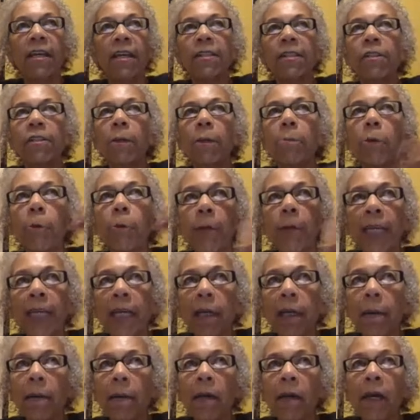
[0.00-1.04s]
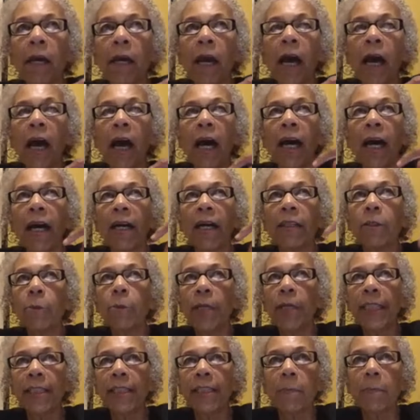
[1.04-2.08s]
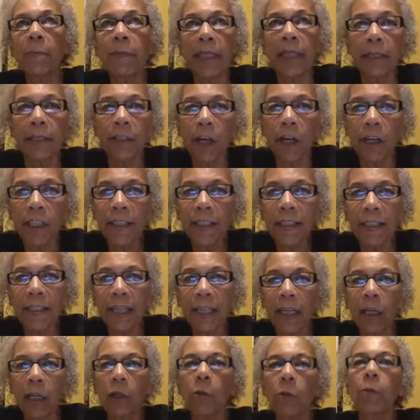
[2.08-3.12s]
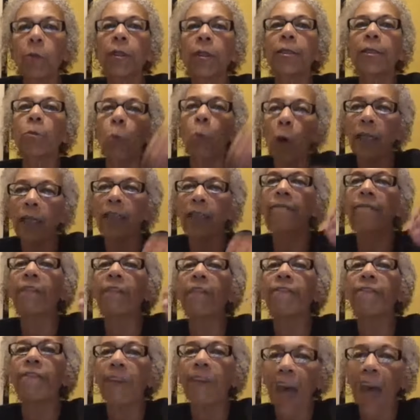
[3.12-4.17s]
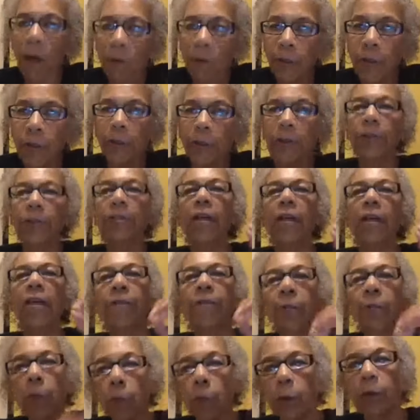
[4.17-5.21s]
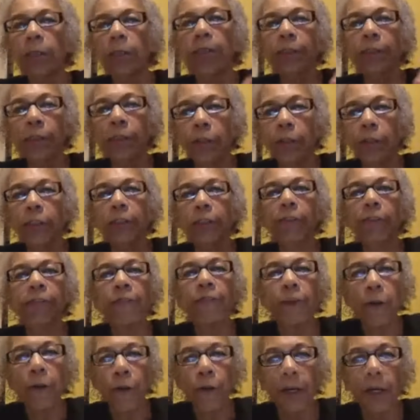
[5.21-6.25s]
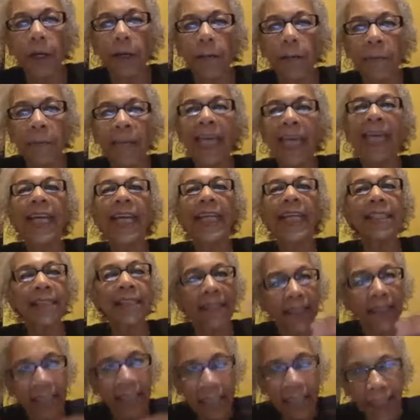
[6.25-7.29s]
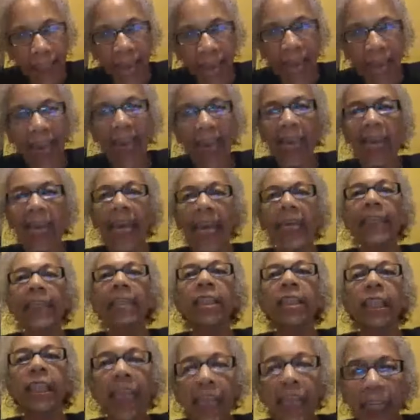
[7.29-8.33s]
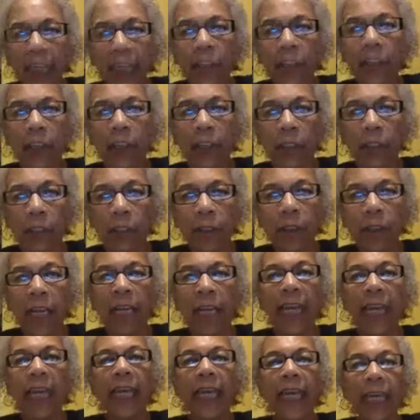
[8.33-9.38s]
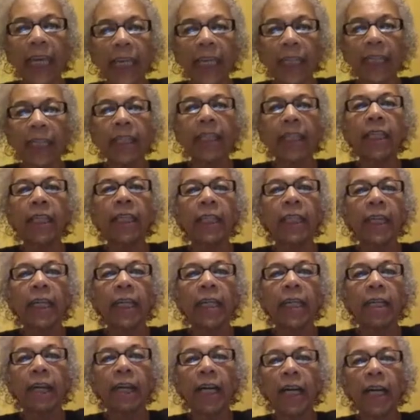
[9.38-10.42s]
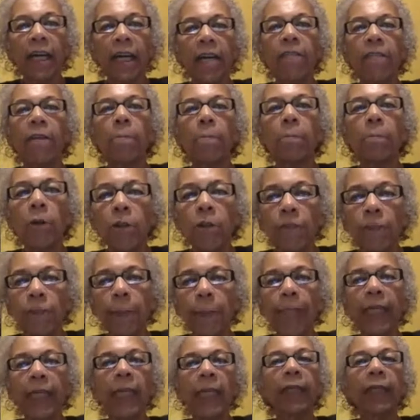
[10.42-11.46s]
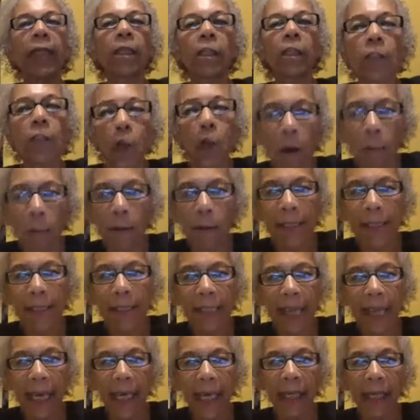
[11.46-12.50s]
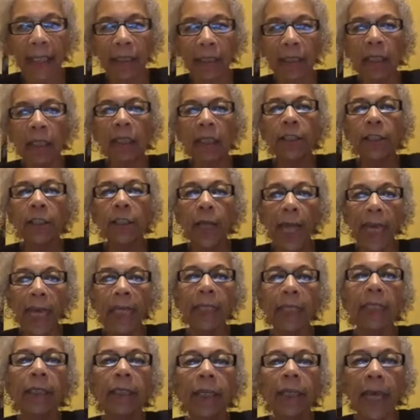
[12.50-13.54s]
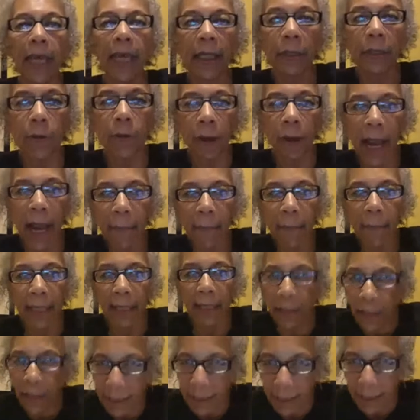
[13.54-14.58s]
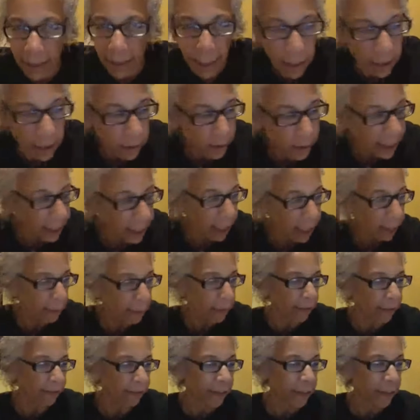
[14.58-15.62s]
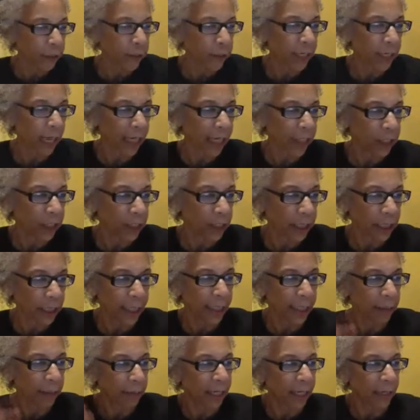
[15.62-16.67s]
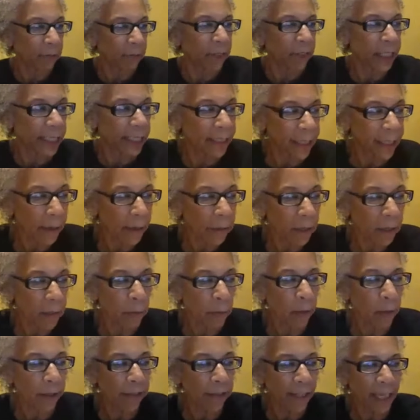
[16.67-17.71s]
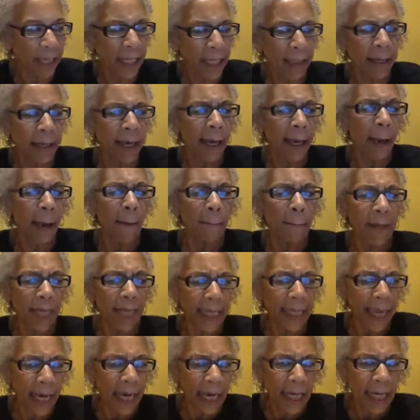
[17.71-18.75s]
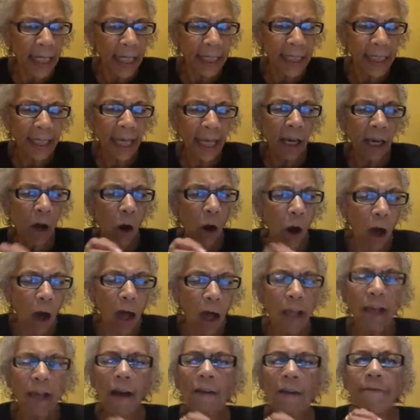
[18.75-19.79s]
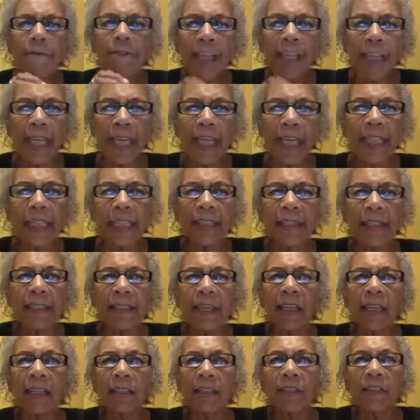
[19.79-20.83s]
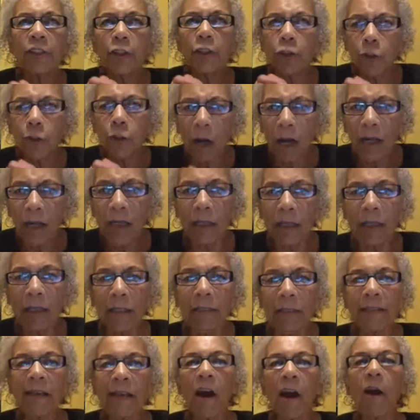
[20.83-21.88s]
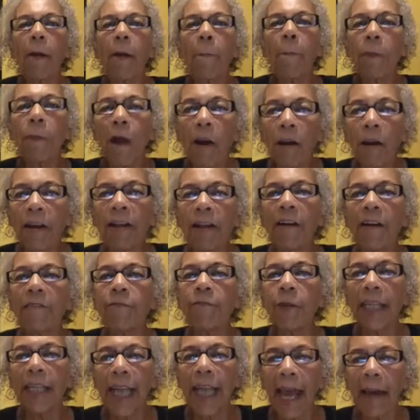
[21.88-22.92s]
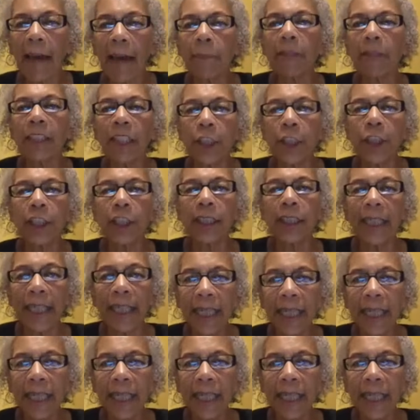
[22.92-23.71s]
So Maria Luisa Mendonça, who was one of the founders of the World Social Forum, is today a leader in the movement on a global scale to end land grabbing. So that's another example of internationalism. And I want to say one more thing, because all of these struggles are part of what abolition